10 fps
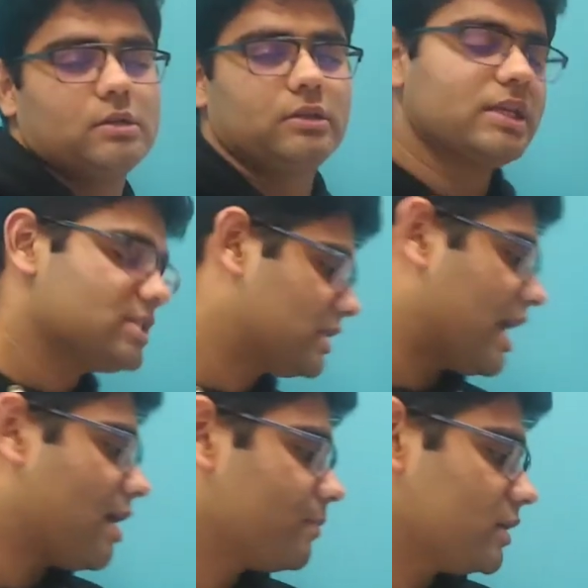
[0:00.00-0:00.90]
This
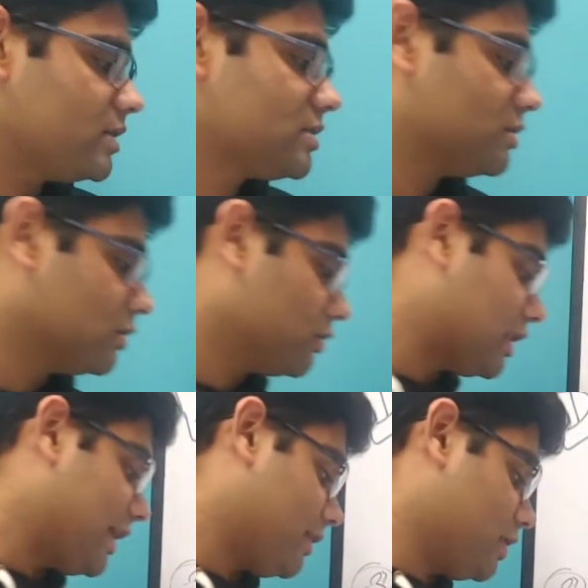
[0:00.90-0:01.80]
gap is
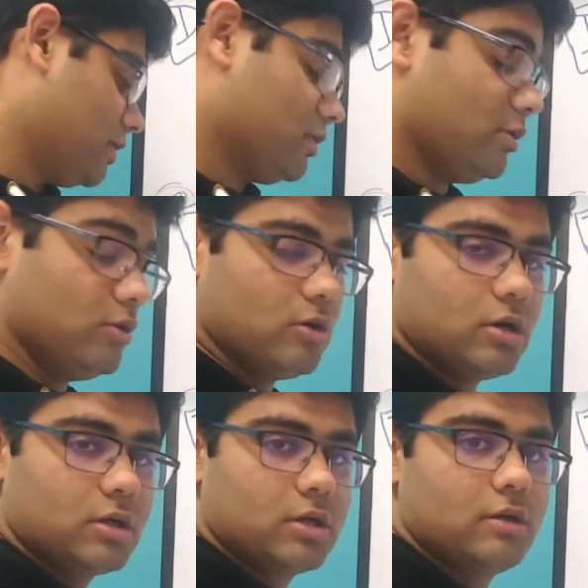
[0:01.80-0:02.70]
like
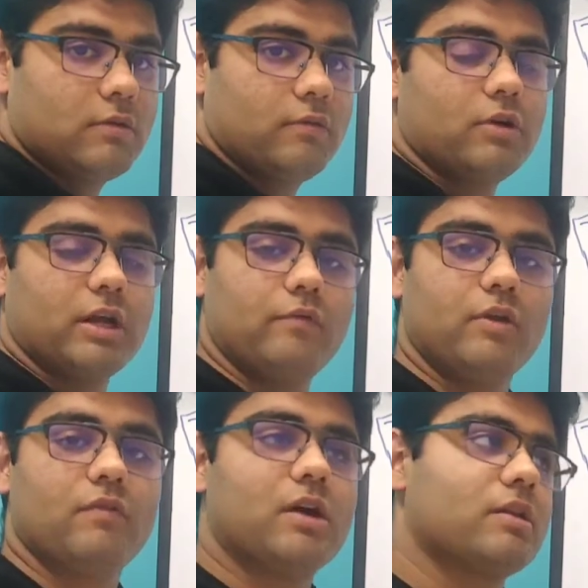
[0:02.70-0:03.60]
not for
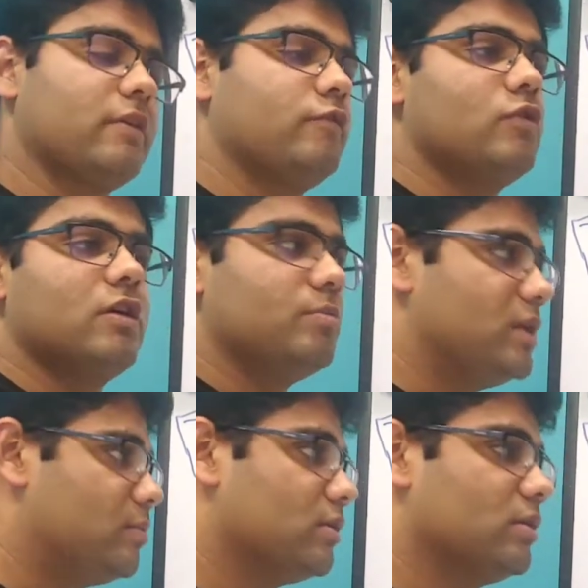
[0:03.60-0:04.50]
everyone. If you are a
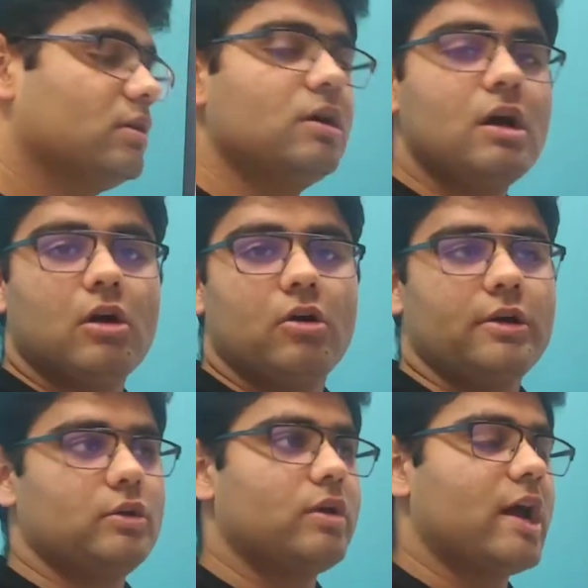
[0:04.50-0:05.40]
memer or
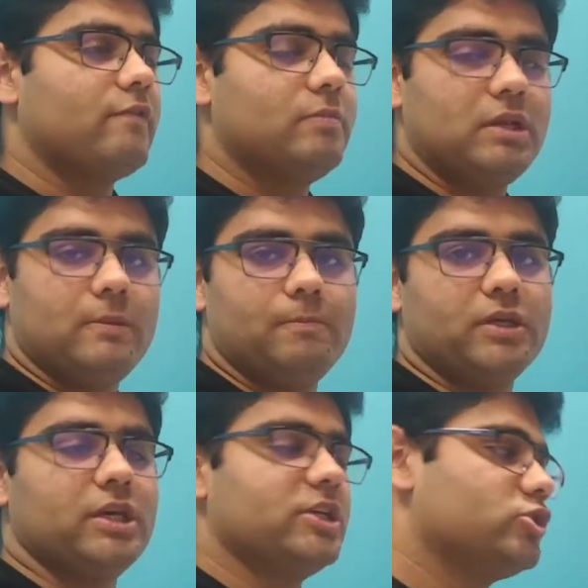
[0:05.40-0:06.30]
you have a meme
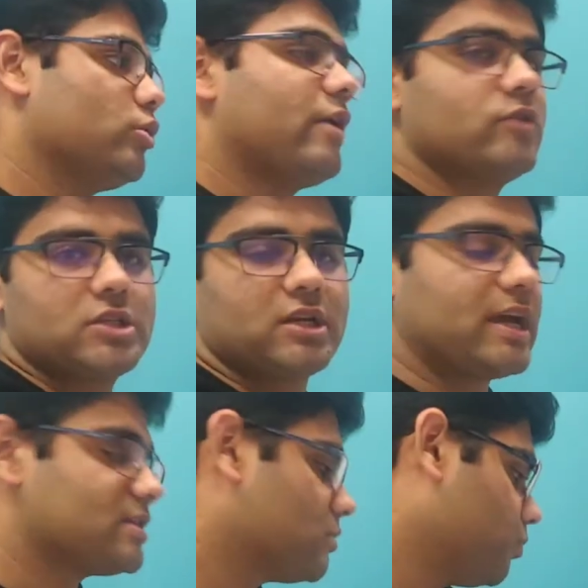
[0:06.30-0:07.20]
page, you have a
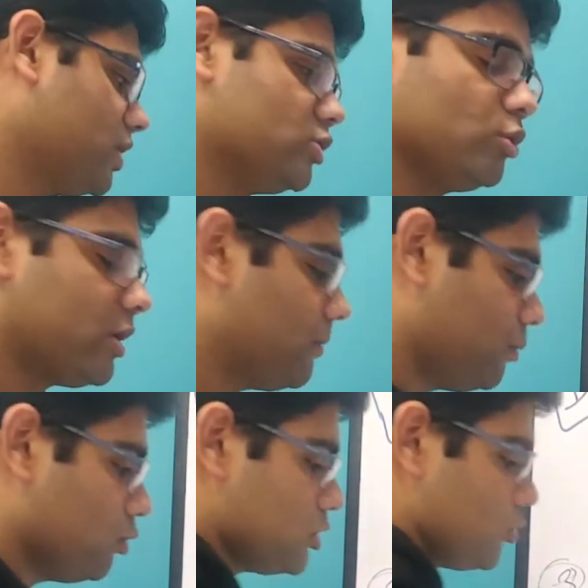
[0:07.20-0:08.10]
sarcasm page, you can
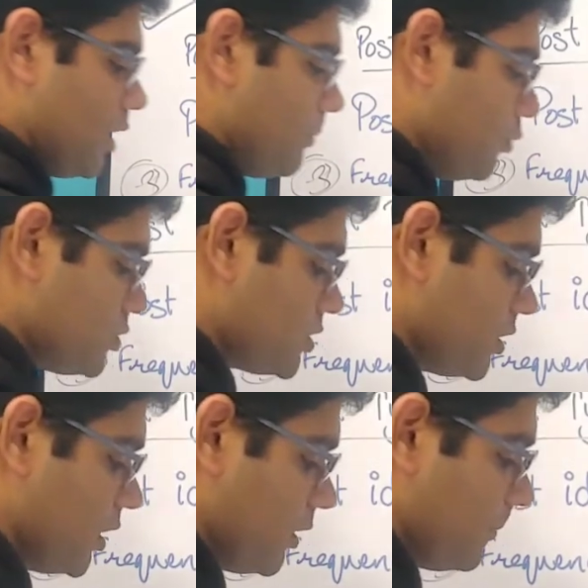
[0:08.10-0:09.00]
post 12 posts a
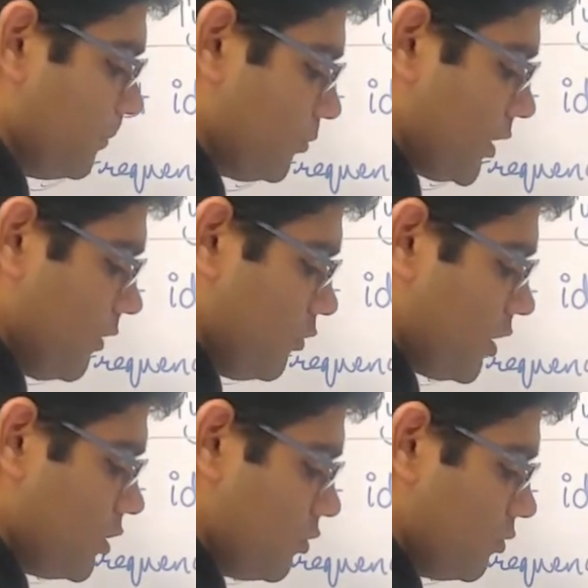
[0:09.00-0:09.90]
day if you
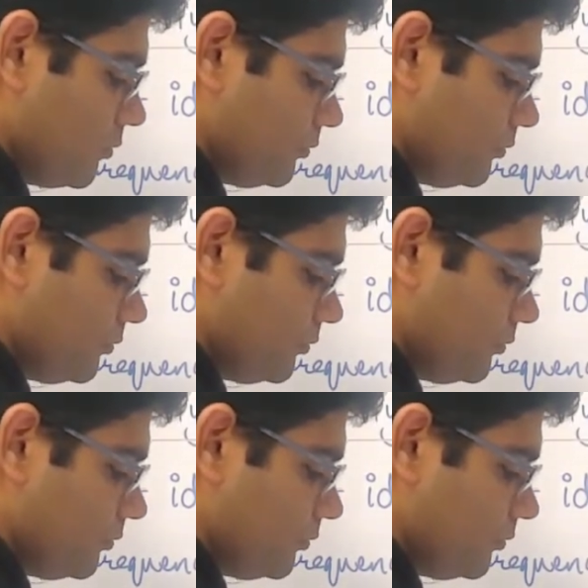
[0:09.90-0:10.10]
can do.